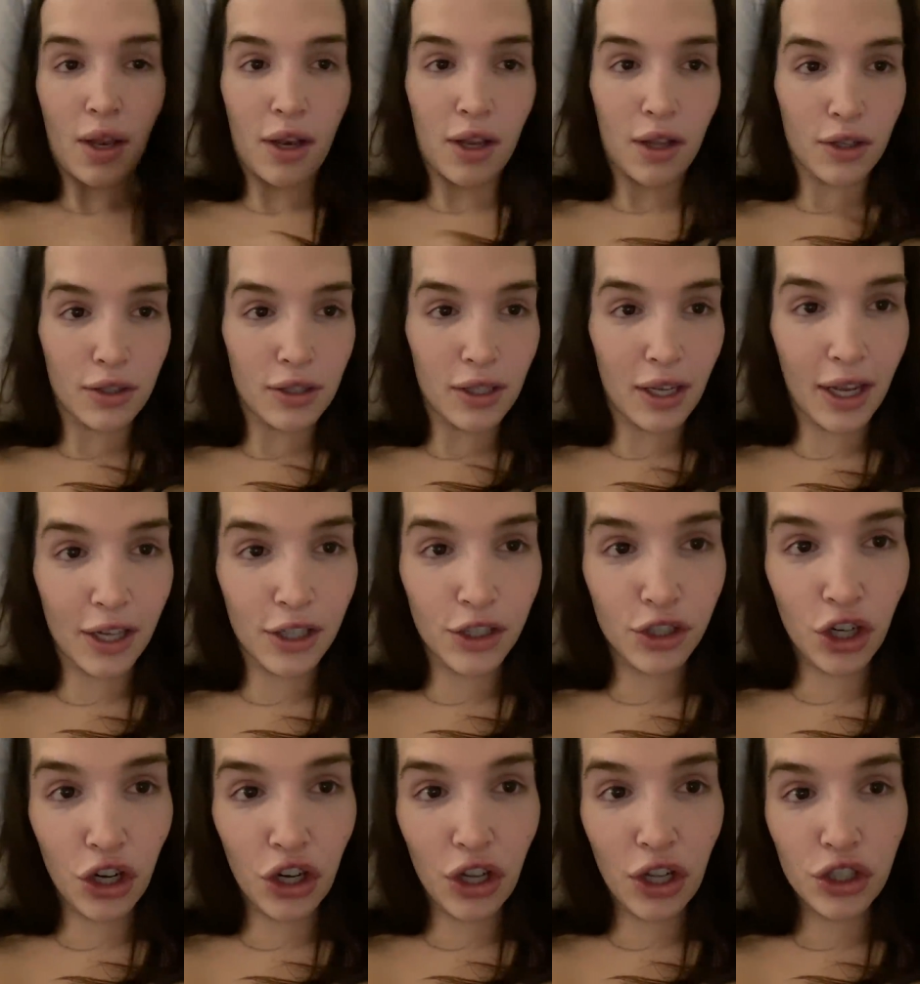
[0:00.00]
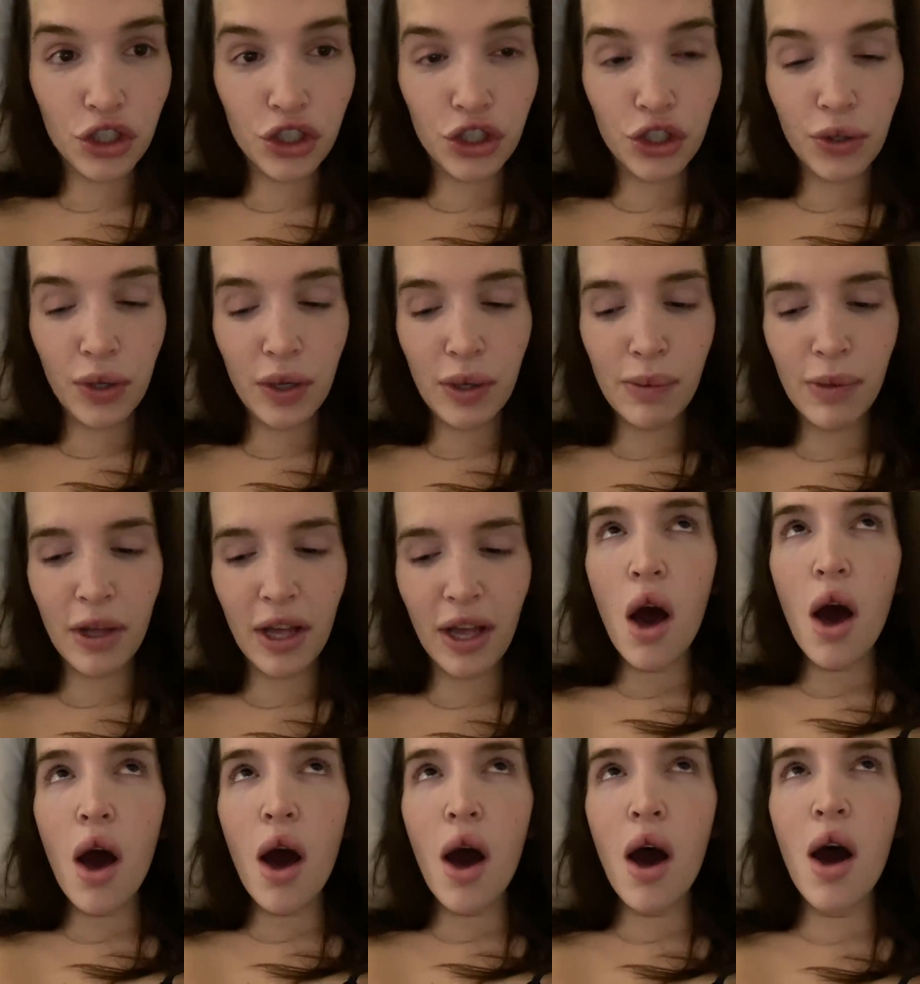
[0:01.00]
And it looks like I just got electrocuted, but
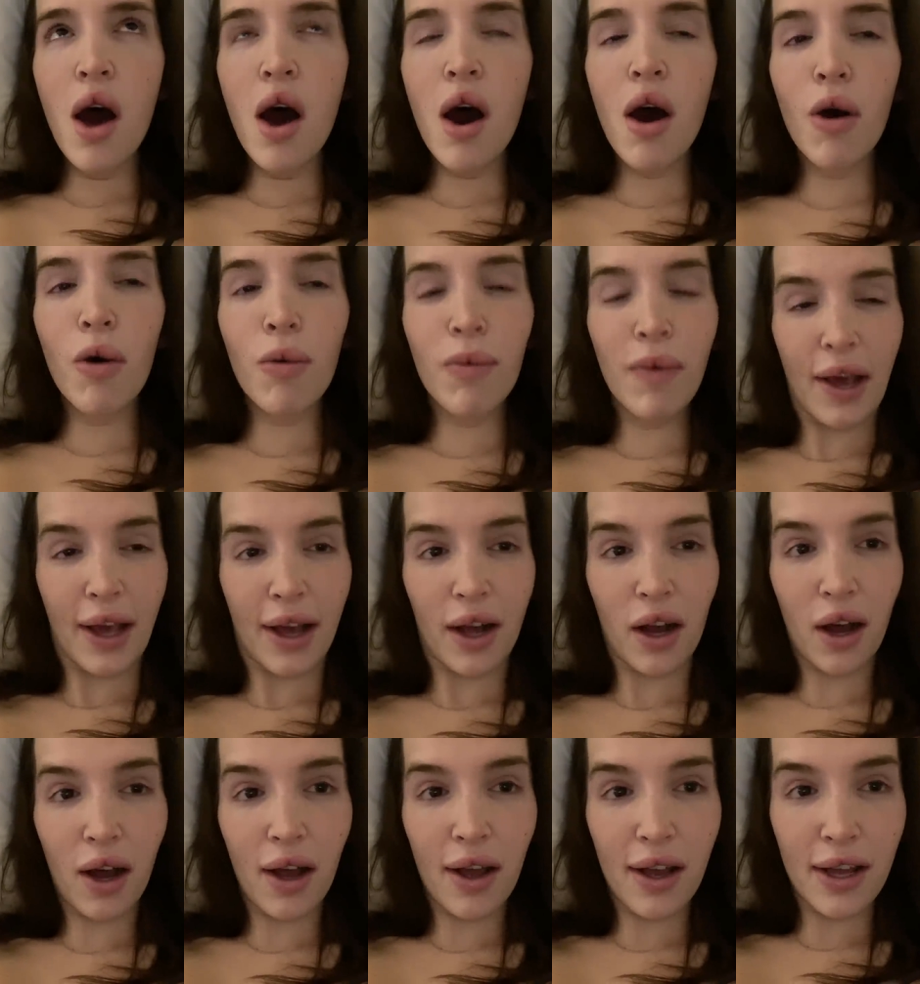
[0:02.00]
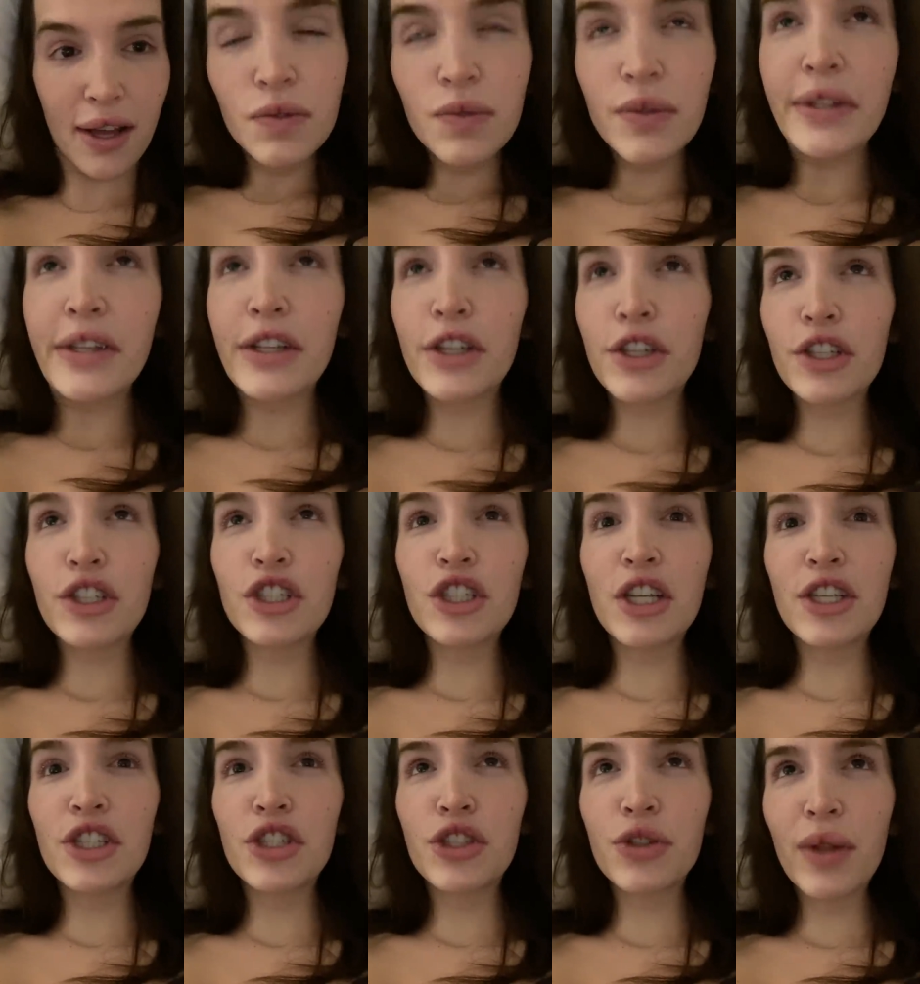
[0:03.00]
oh my God, we literally just
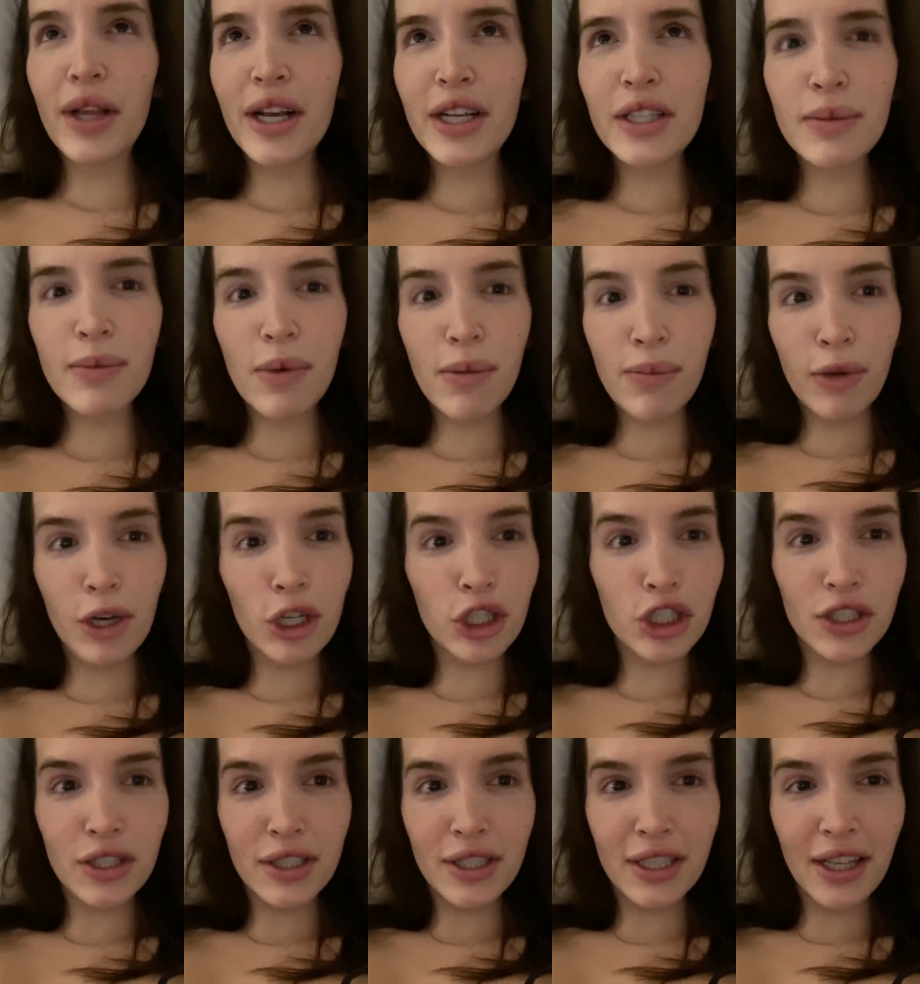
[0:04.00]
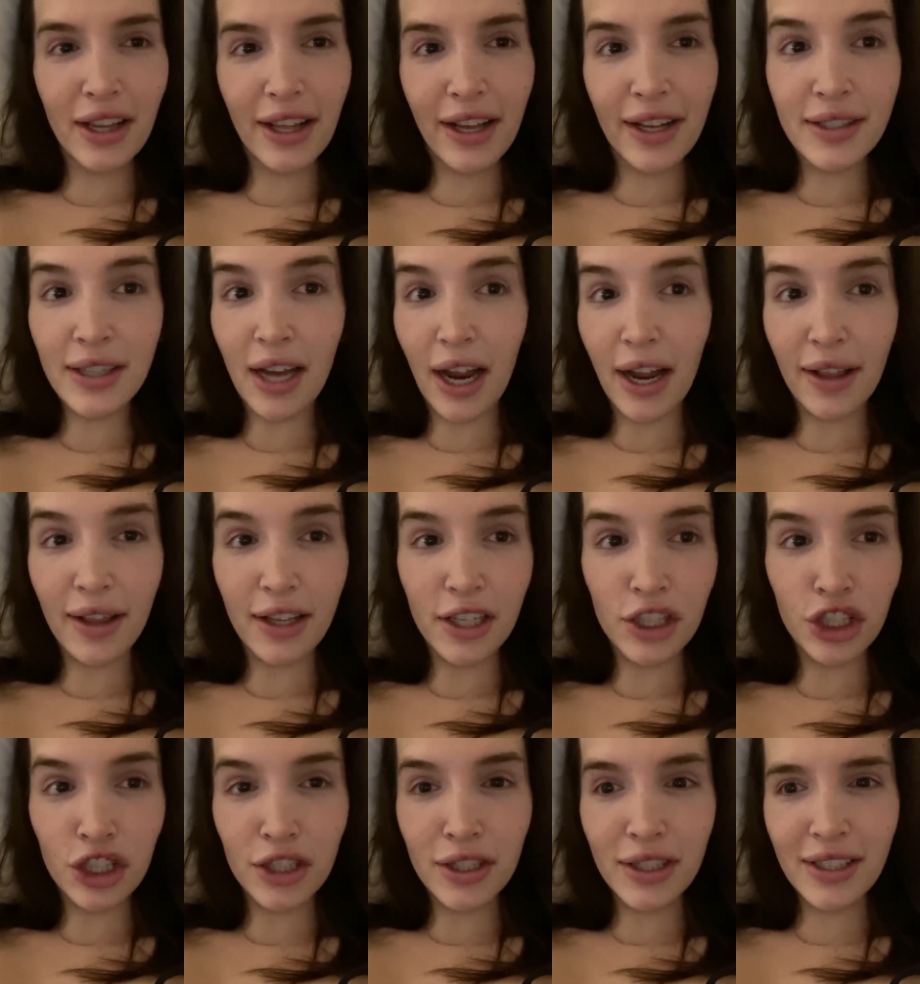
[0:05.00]
had to do like some emergency like
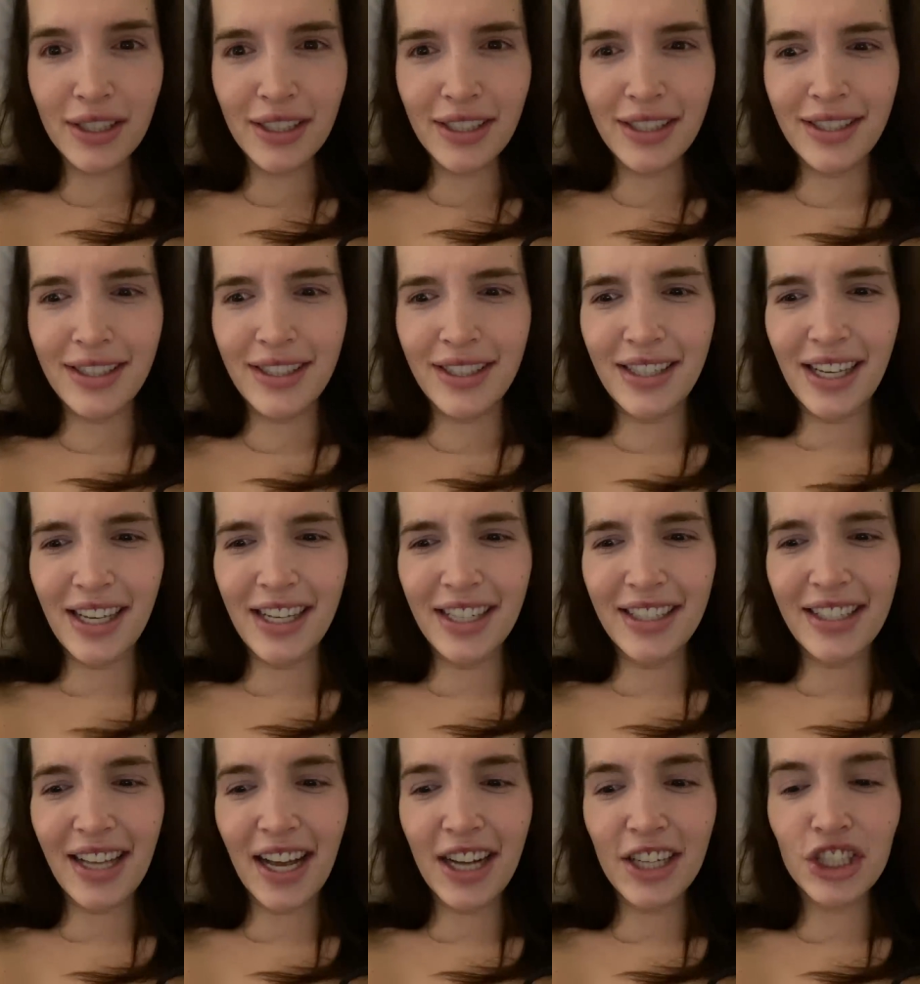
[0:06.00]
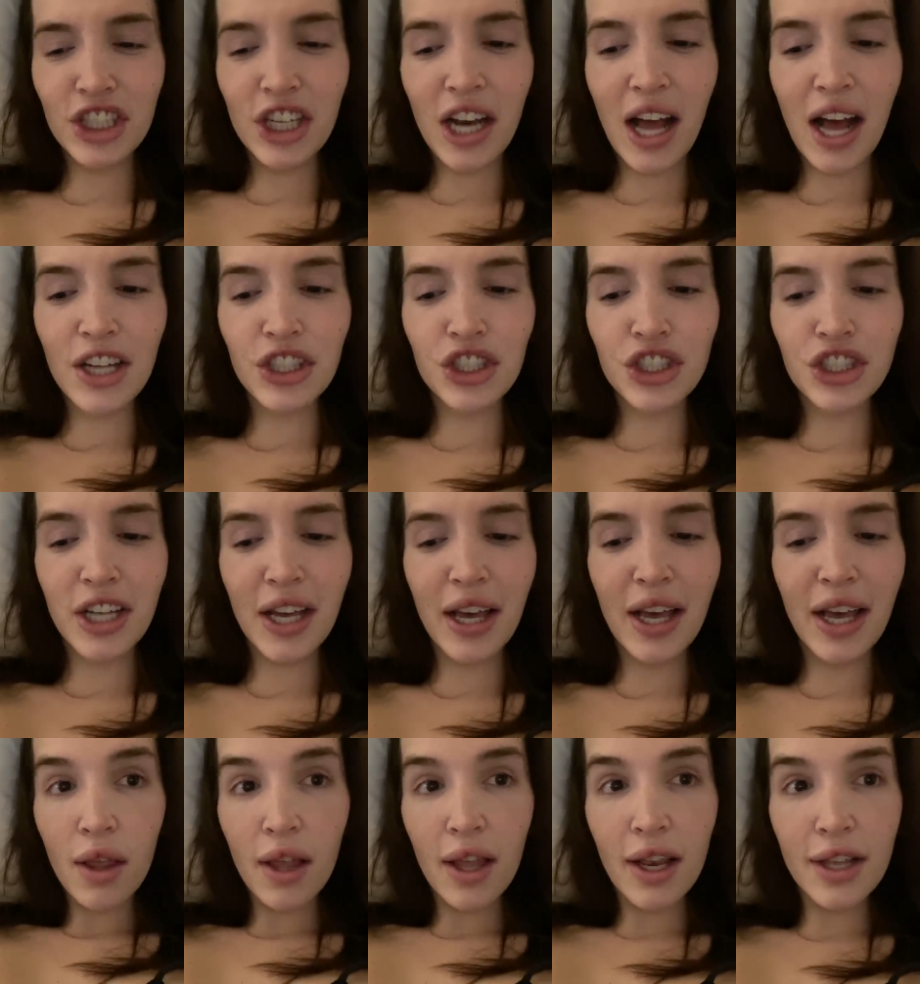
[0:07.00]
dilation c-section ass
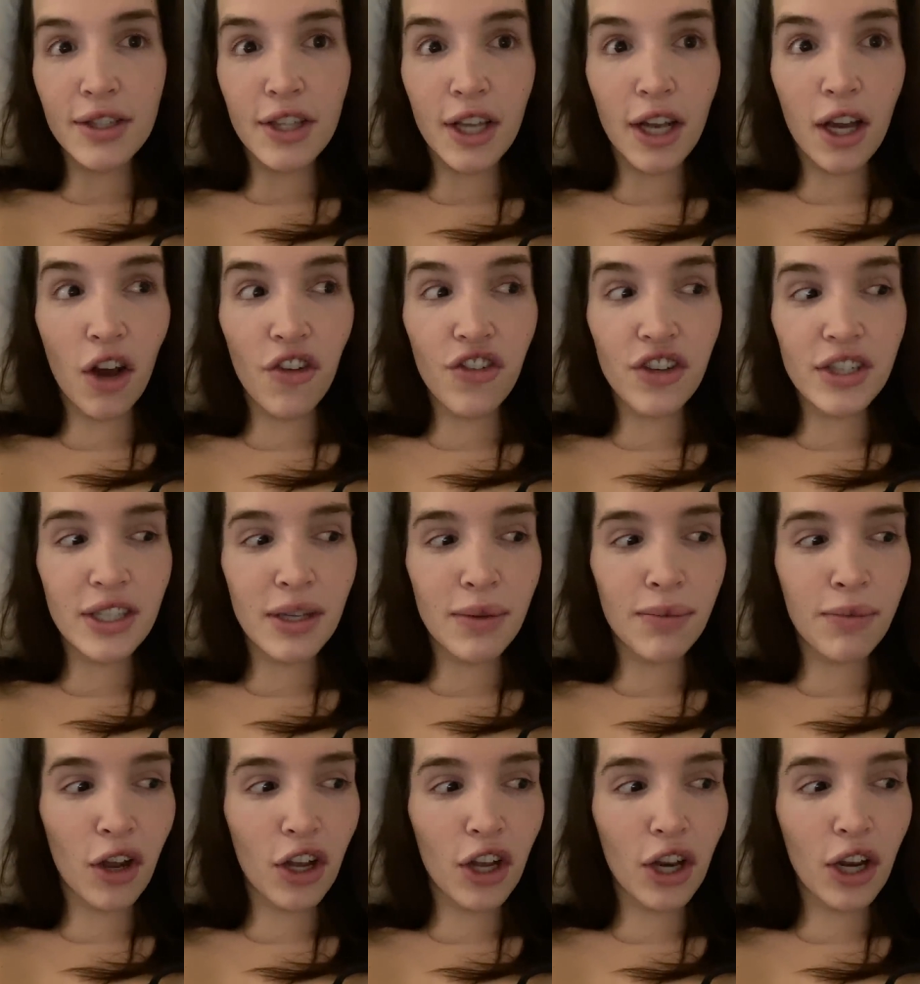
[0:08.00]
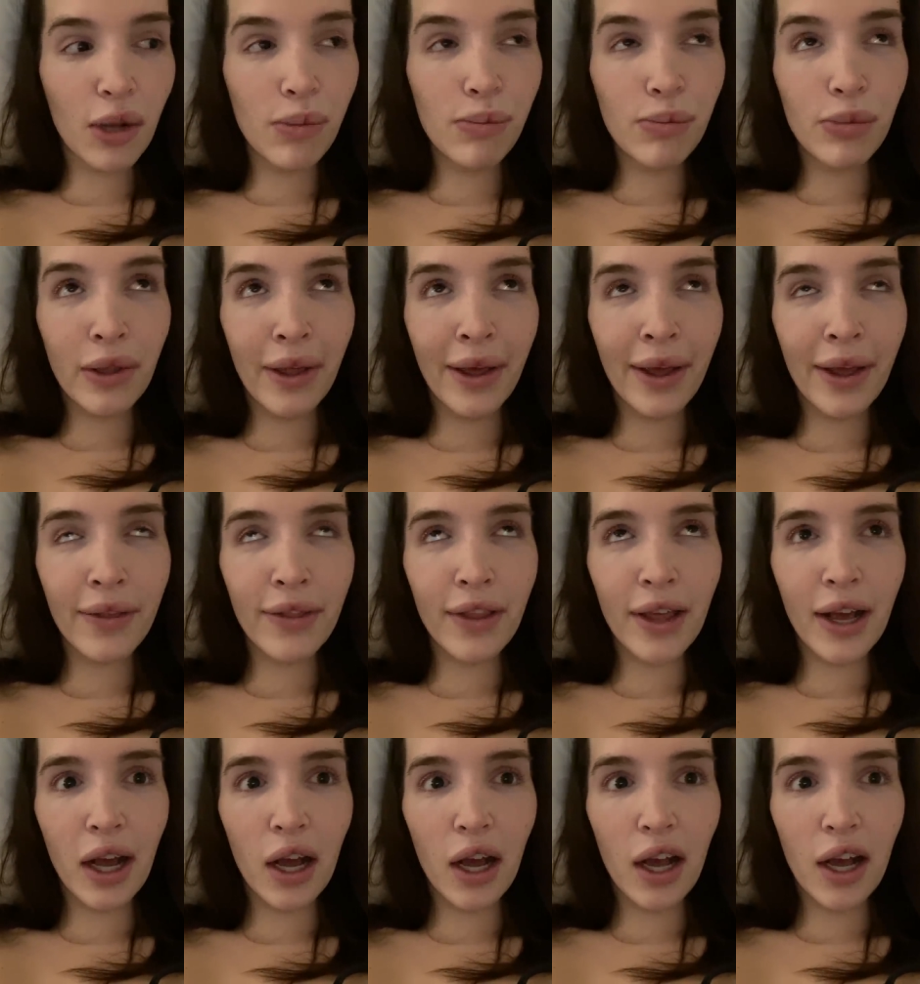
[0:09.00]
shit. And it's like, obviously I'm not gonna complain, like